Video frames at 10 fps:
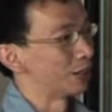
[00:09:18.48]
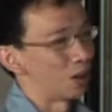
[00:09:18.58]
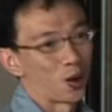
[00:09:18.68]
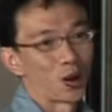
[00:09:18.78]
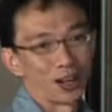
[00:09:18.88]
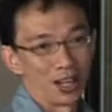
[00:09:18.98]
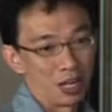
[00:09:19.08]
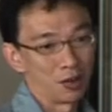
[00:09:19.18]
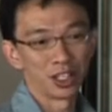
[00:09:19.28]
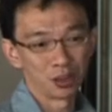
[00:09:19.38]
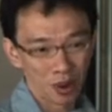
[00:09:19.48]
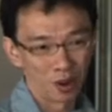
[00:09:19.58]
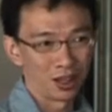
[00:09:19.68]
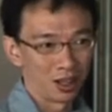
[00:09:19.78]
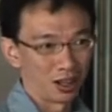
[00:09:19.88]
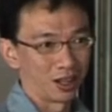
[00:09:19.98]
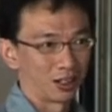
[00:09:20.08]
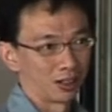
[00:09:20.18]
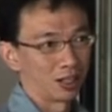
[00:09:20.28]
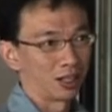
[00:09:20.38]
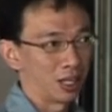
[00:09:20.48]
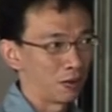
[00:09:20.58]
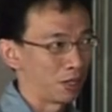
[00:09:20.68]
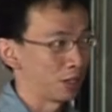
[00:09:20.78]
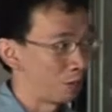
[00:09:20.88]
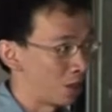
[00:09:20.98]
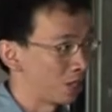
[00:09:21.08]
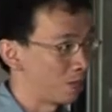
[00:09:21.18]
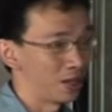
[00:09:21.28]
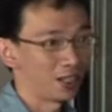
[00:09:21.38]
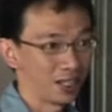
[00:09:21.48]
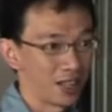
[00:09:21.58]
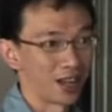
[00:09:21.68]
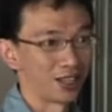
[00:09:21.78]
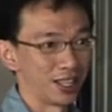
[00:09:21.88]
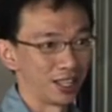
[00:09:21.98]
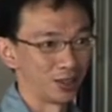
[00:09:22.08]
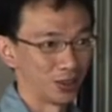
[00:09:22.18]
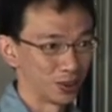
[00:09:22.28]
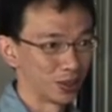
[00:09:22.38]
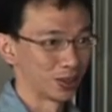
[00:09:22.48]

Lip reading: Or the irresponsibility architect do.